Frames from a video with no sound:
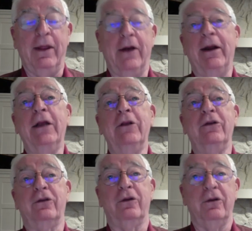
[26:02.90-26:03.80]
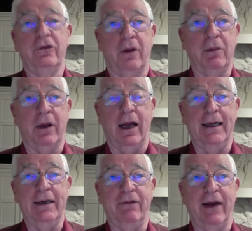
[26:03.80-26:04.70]
there is some kind
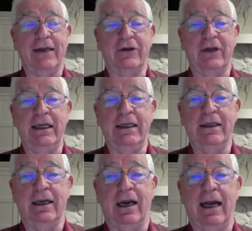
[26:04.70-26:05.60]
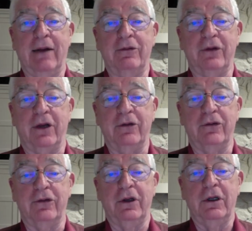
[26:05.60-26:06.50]
of vaccine that allows
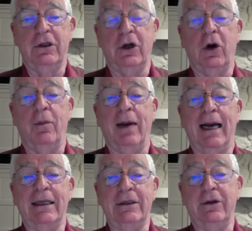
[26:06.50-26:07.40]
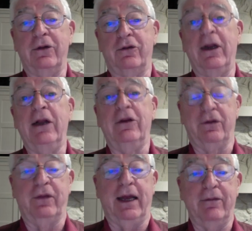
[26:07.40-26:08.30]
us to go back into the streets if
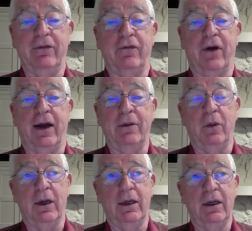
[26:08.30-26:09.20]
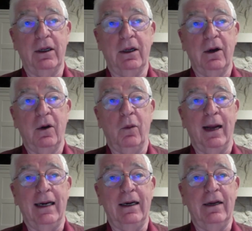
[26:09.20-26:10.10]
they ever find one,
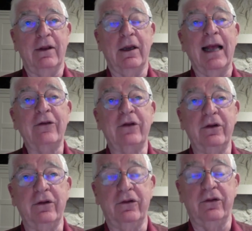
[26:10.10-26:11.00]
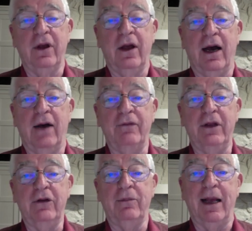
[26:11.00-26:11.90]
when the lessons of
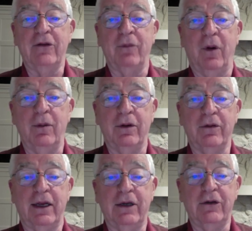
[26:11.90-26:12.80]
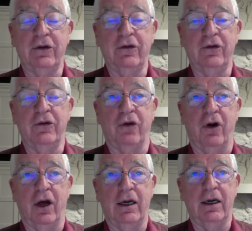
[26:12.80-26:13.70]
these mass mobilizations are
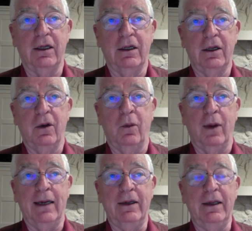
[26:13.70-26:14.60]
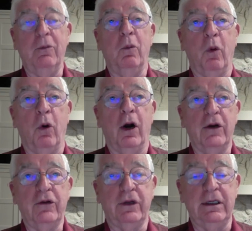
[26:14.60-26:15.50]
drawn, when the
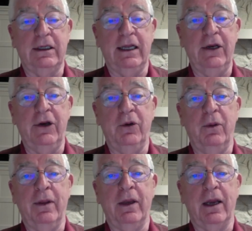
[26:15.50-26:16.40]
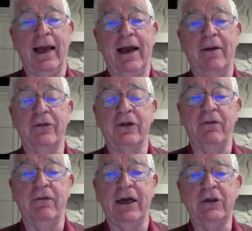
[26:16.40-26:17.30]
wars continue, when the layoffs and
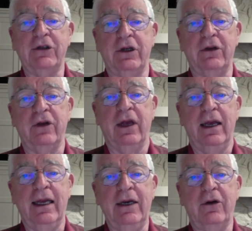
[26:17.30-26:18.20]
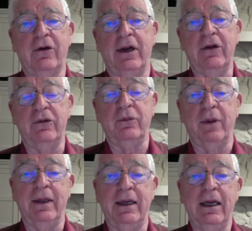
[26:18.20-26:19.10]
evictions increase, when
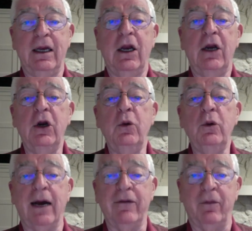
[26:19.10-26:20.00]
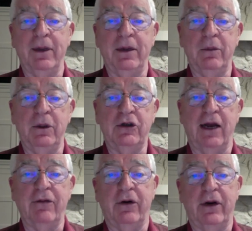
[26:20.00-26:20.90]
the new government,
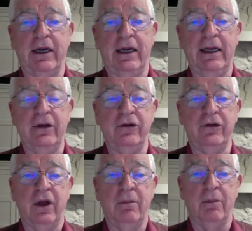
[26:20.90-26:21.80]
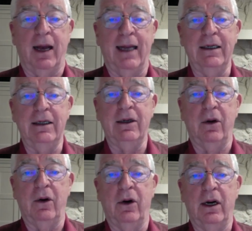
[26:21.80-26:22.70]
whichever it is, Biden
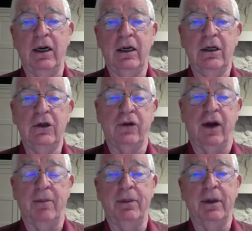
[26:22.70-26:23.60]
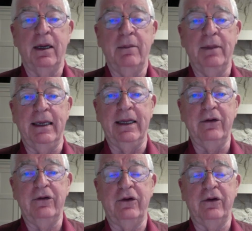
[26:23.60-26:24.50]
or Trump,
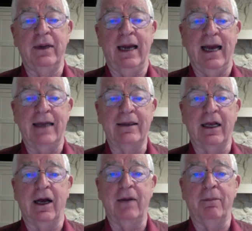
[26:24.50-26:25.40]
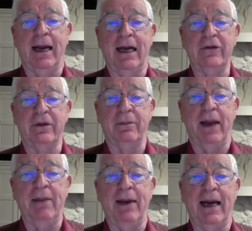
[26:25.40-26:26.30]
begins to enact the cutbacks to
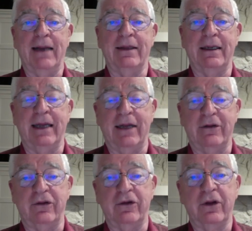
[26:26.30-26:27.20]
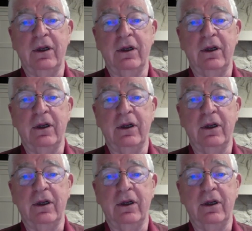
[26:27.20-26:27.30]
pay back the debts.